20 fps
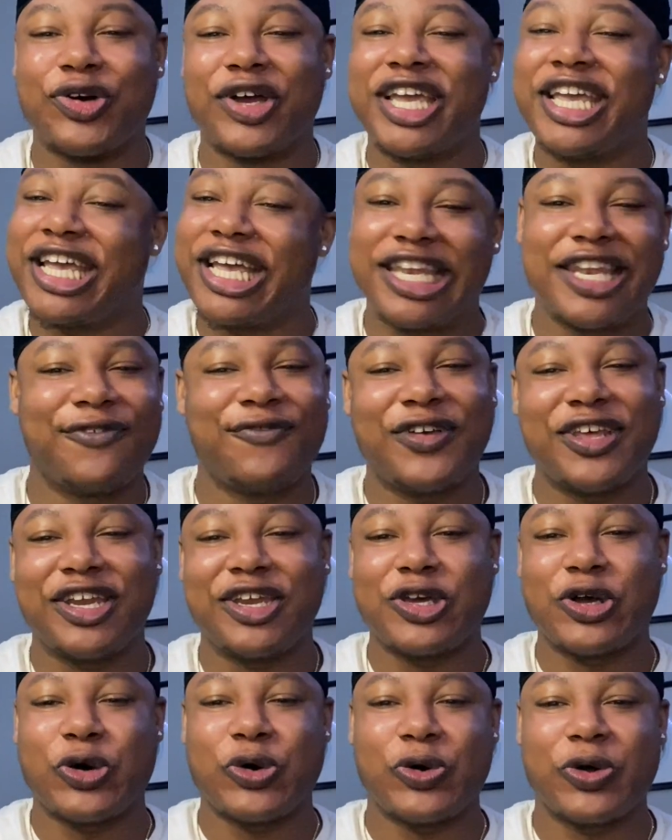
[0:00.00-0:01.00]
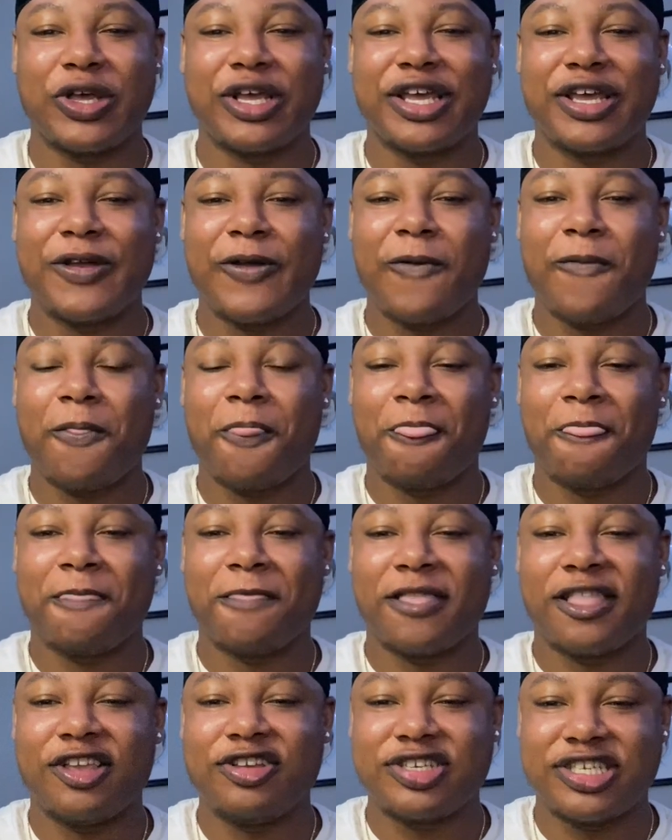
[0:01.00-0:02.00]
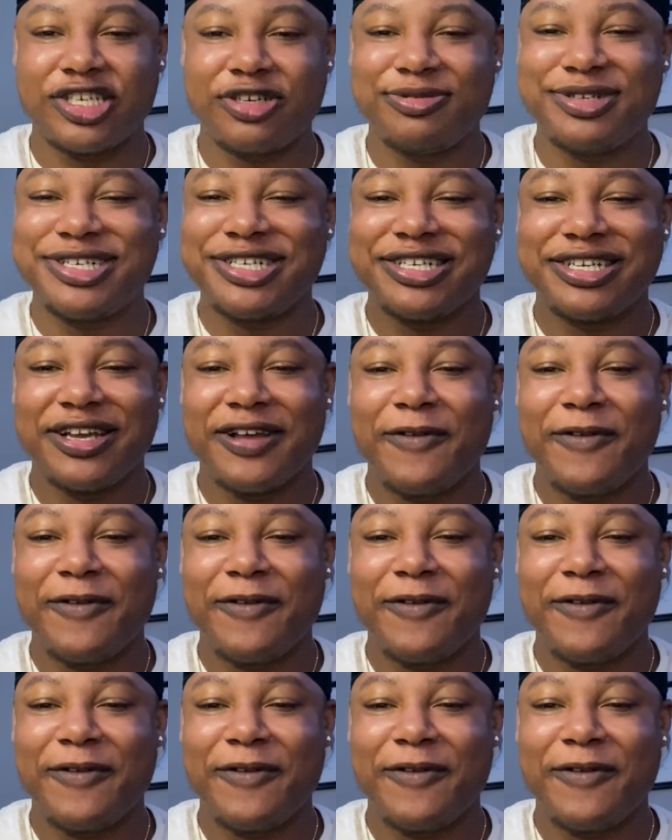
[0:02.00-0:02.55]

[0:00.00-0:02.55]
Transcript: He in the video. You see me?